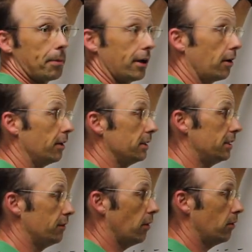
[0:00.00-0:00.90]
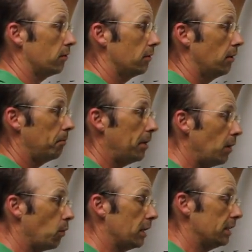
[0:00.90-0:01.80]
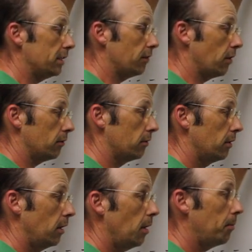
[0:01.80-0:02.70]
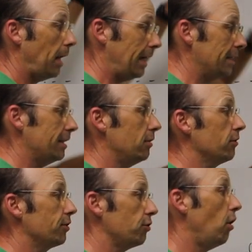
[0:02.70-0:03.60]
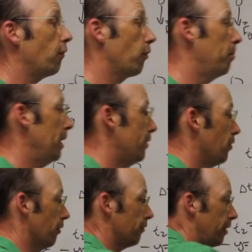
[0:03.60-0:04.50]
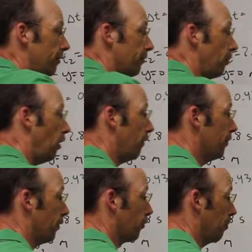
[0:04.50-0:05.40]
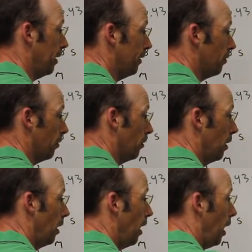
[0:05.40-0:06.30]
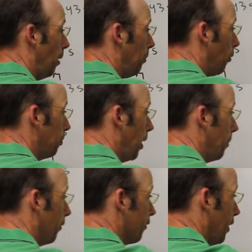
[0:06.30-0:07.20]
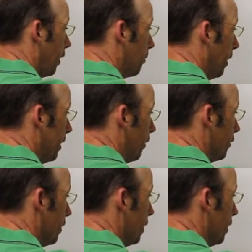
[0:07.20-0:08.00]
up here is zero. P1 is zero. But I can still solve for P2. So let's solve this for P2. I'll multiply both sides by delta